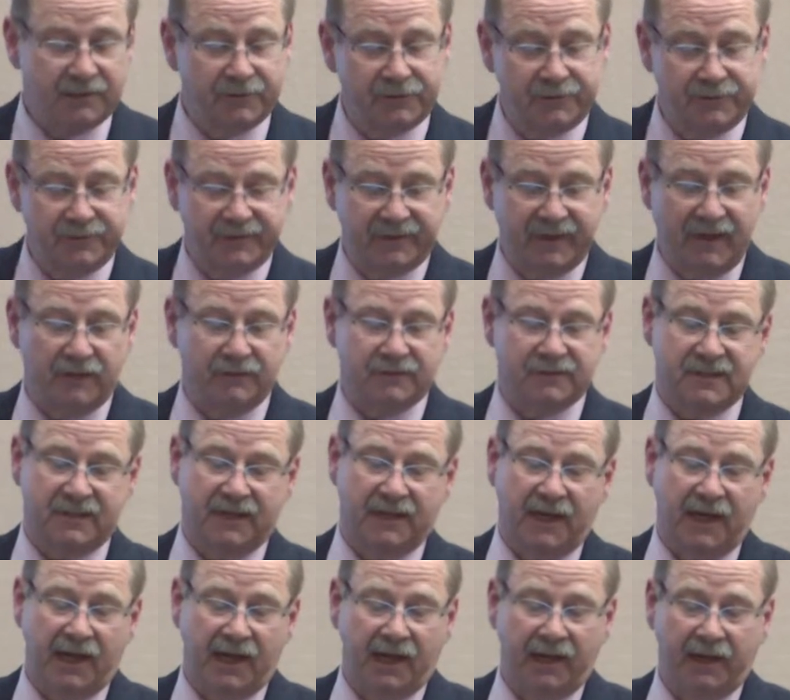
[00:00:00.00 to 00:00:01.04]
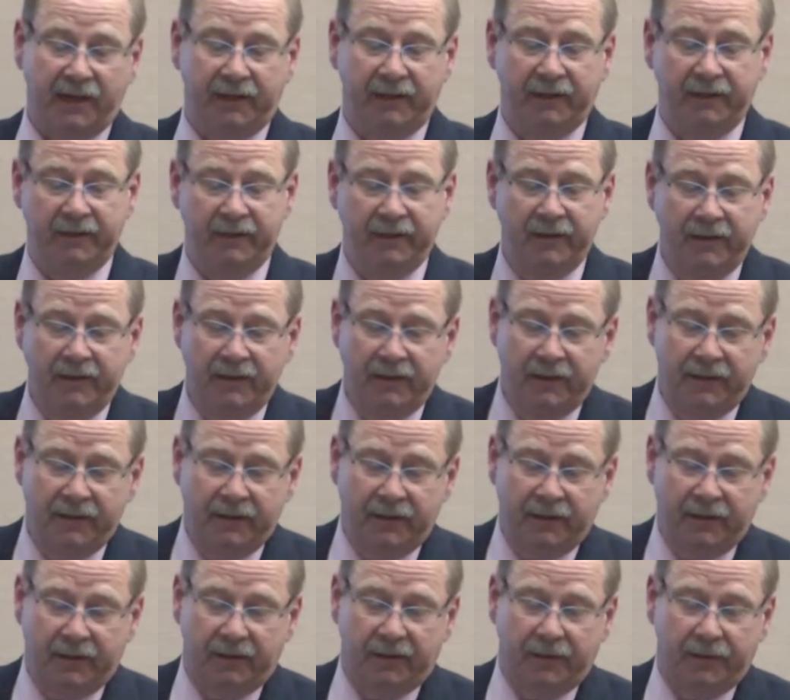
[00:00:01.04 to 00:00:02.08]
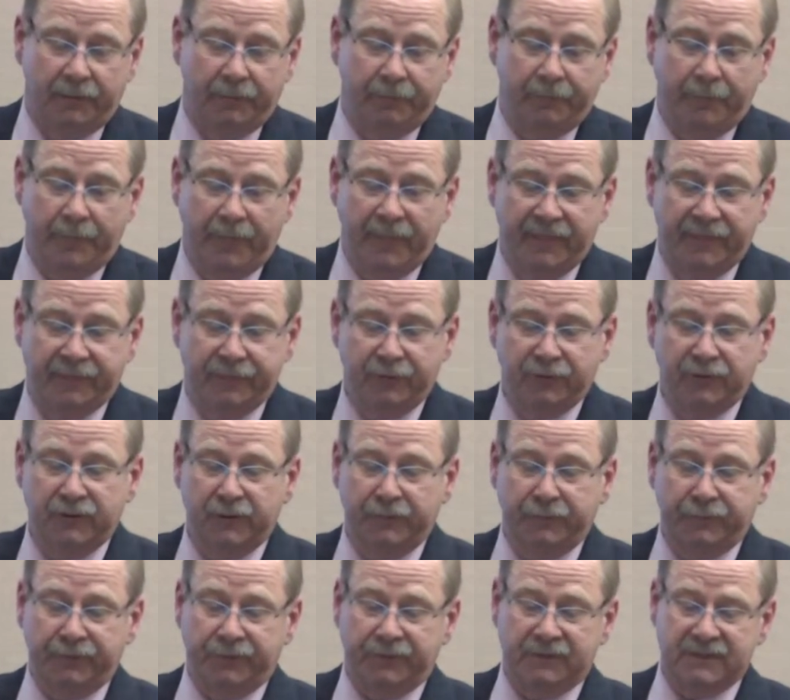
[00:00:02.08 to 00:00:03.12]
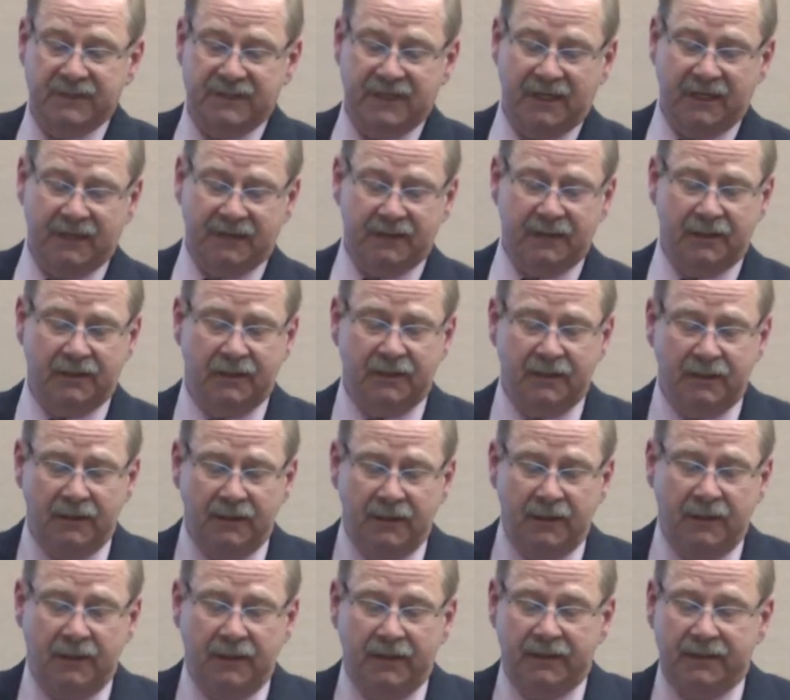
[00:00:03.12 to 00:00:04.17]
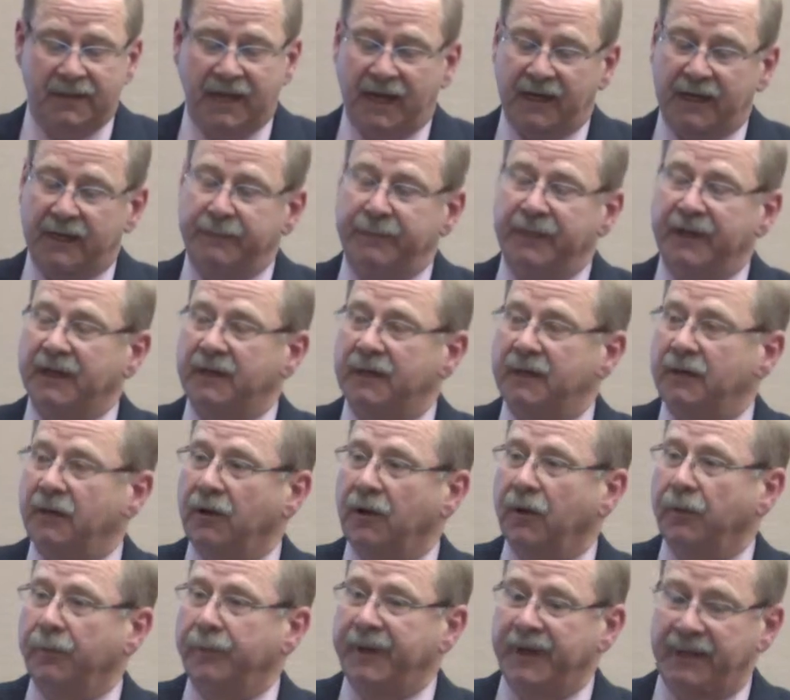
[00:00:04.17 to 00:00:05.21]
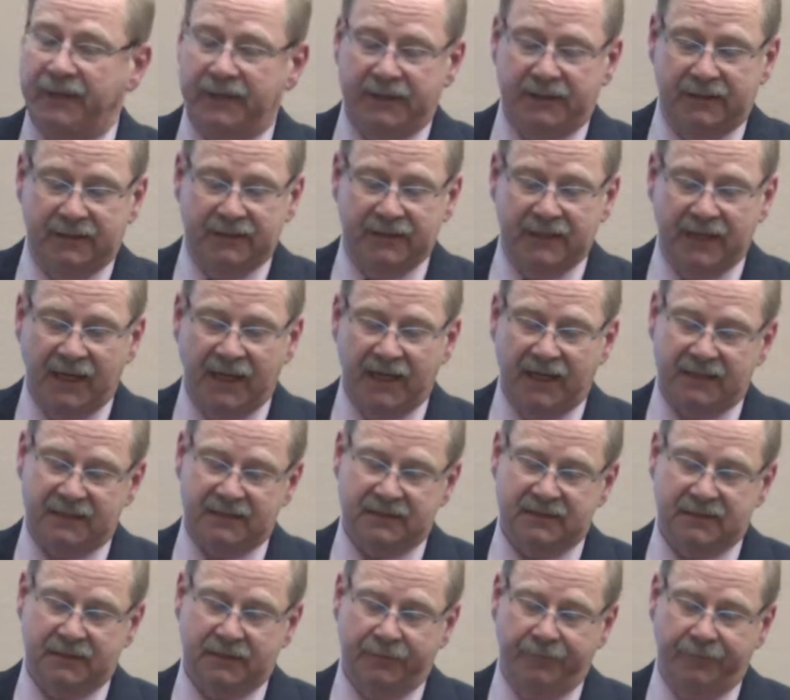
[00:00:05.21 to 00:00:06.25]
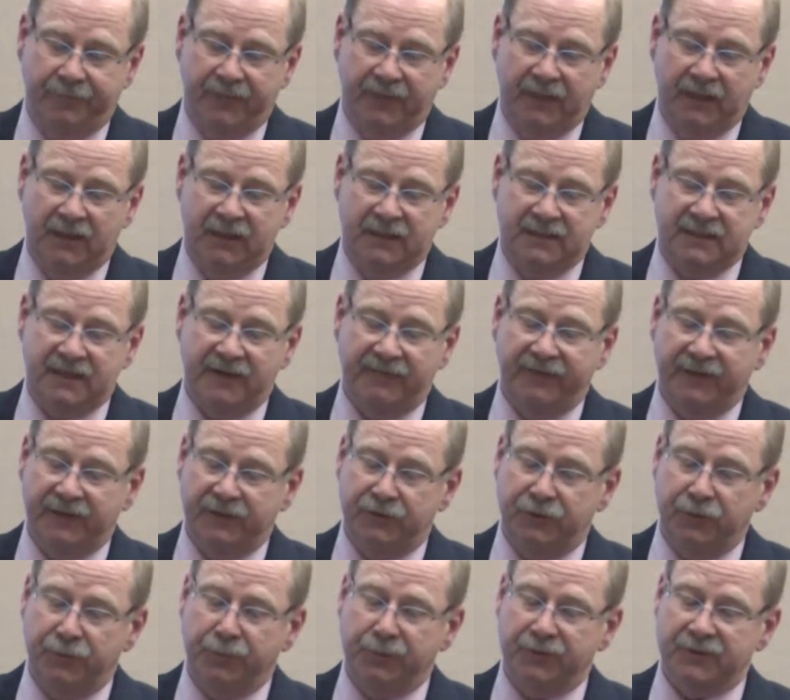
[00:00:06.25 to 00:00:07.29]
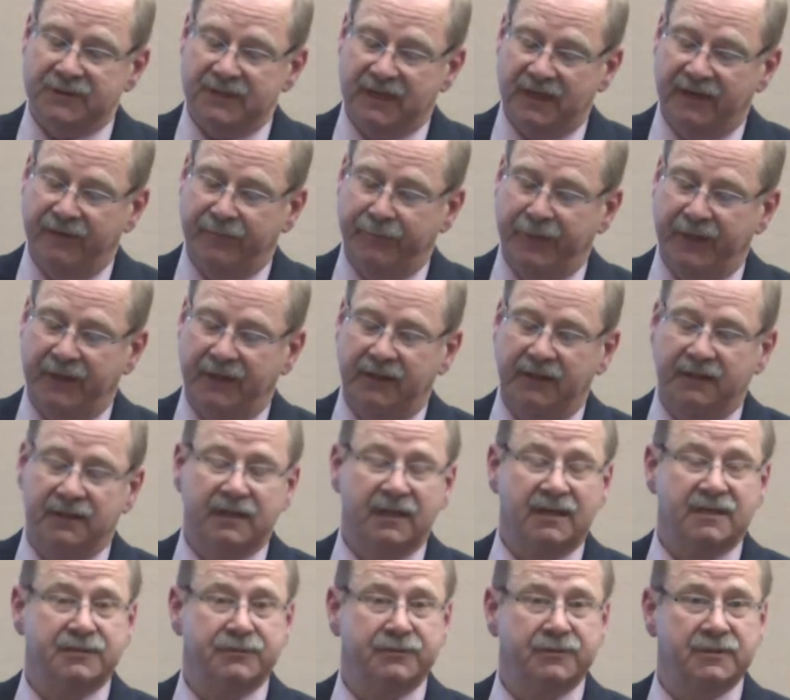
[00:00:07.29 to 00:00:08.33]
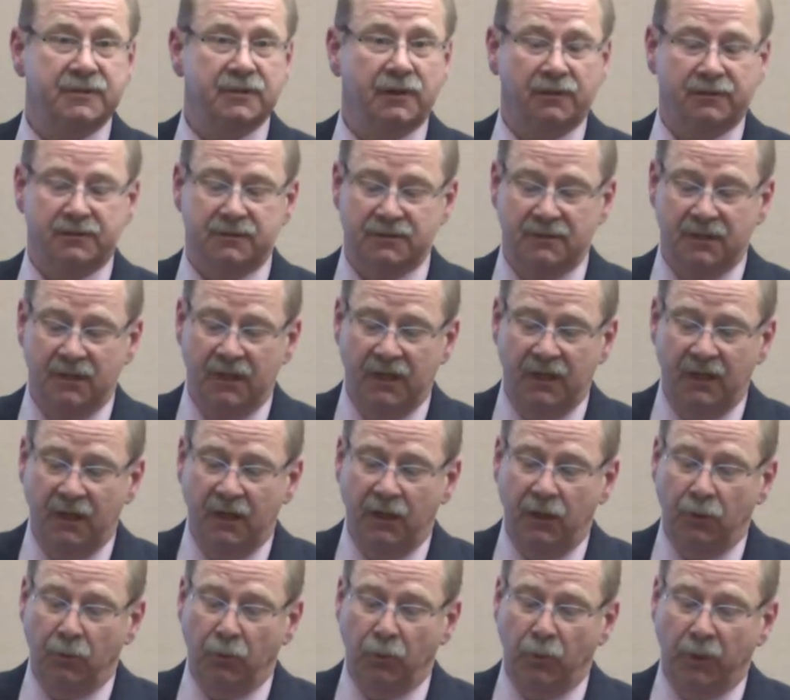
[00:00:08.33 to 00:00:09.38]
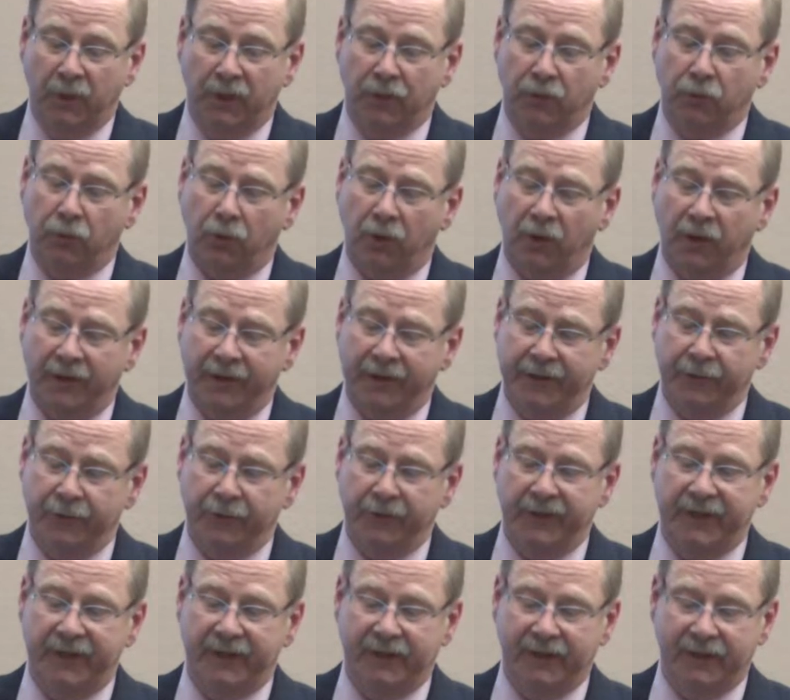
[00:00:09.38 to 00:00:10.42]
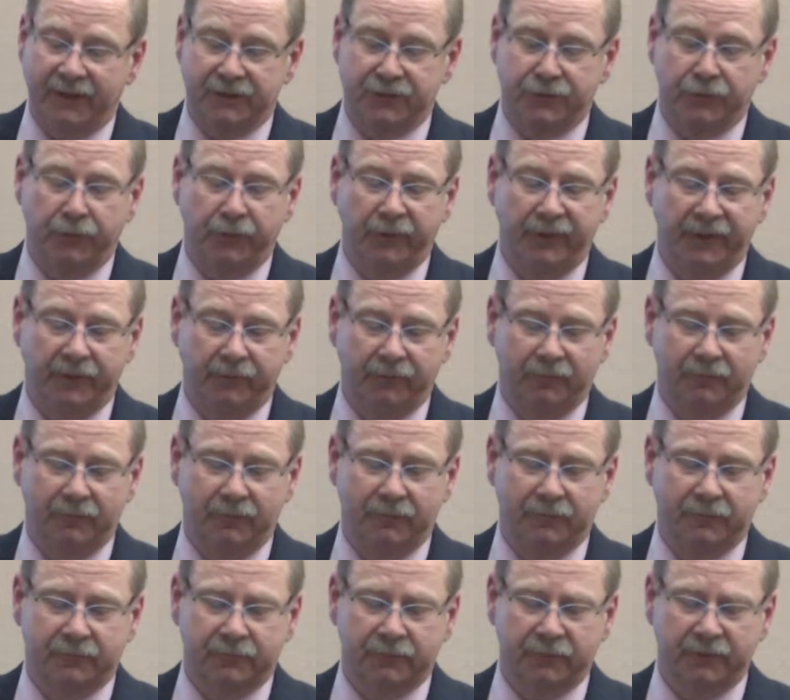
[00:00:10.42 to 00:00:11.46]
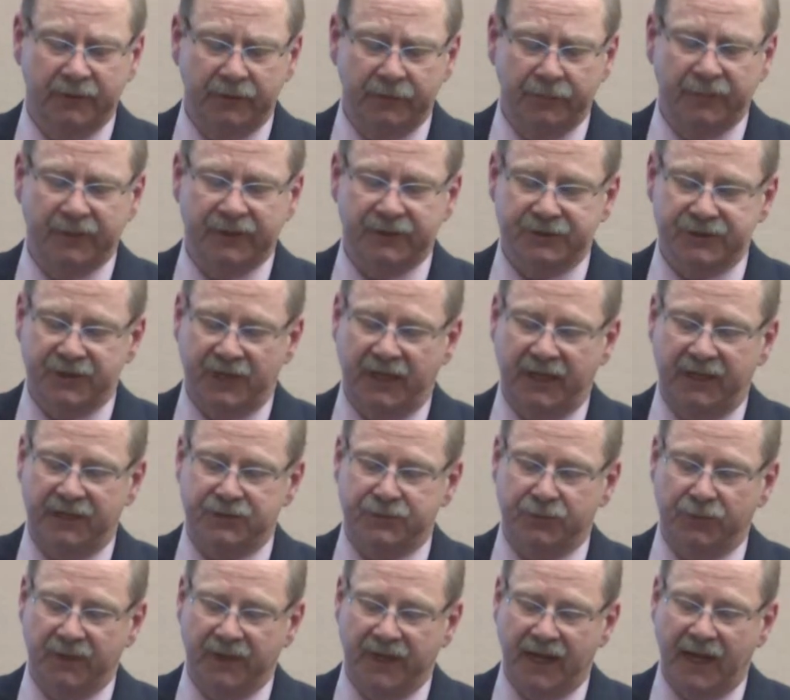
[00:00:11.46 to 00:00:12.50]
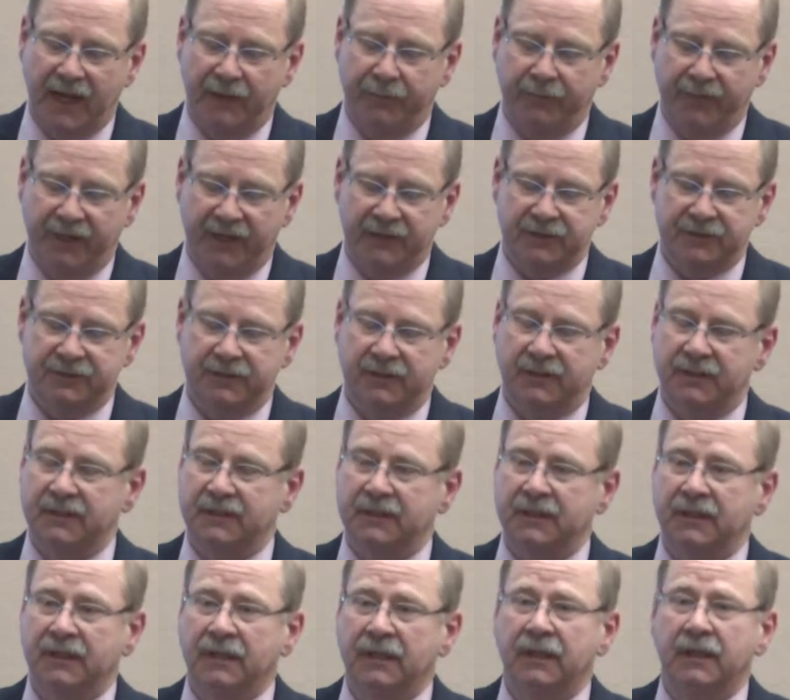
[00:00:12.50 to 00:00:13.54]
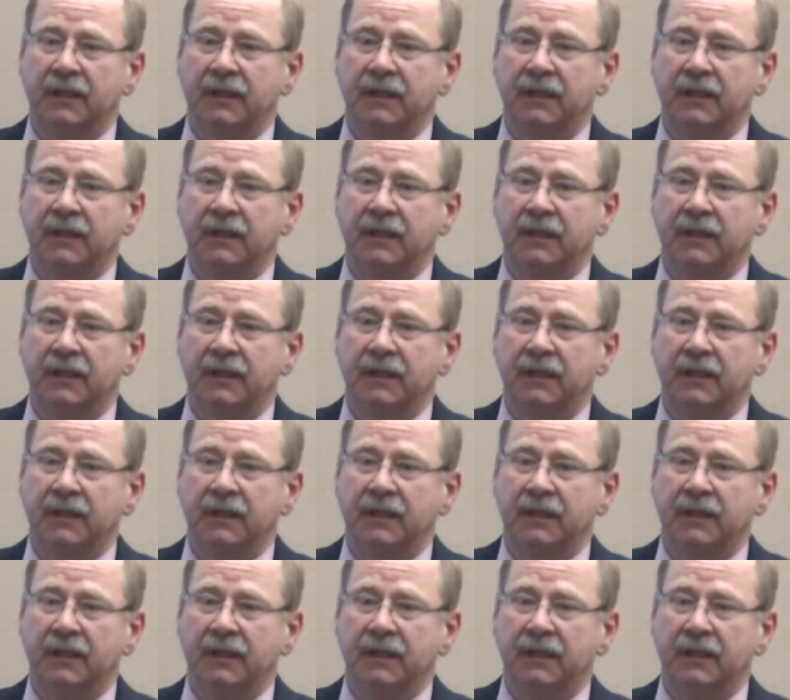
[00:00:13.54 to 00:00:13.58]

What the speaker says: in 2009. 13% documented all pending tests. 72% of pending test results requiring a treatment change were not mentioned